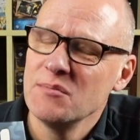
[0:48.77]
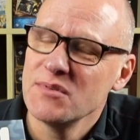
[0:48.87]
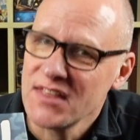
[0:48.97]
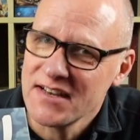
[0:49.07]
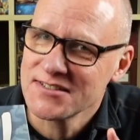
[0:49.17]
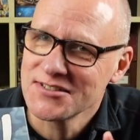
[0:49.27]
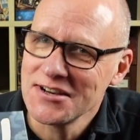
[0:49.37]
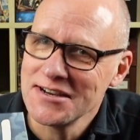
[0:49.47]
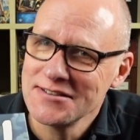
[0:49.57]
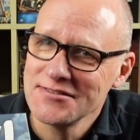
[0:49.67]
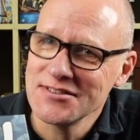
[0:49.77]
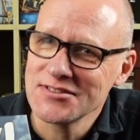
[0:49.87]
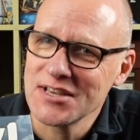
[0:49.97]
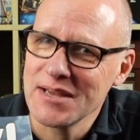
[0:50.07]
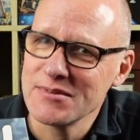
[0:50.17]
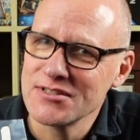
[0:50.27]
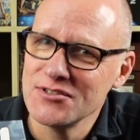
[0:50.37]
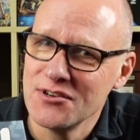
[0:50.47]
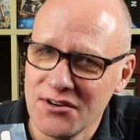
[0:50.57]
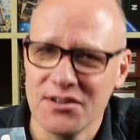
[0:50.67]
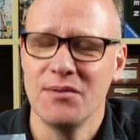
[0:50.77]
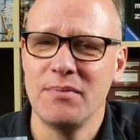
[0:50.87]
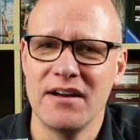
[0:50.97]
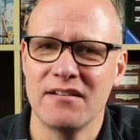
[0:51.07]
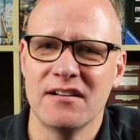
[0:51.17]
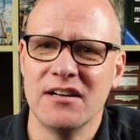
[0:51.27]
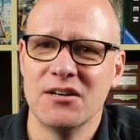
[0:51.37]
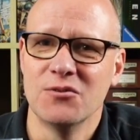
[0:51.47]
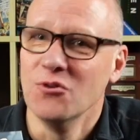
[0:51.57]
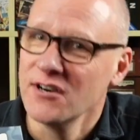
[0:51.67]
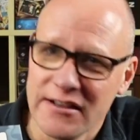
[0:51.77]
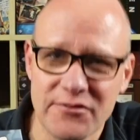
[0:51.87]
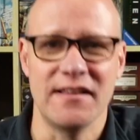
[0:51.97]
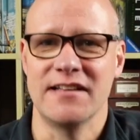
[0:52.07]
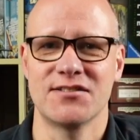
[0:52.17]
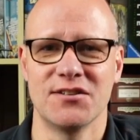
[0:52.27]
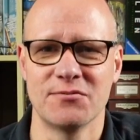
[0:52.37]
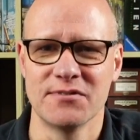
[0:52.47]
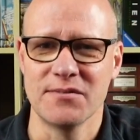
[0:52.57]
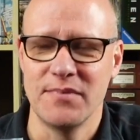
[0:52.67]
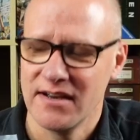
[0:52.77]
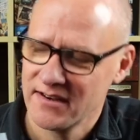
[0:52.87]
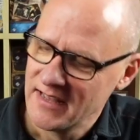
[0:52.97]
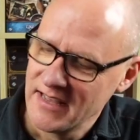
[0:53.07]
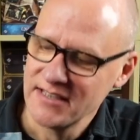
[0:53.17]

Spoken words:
But that aside, this game is not about whatever that song was about.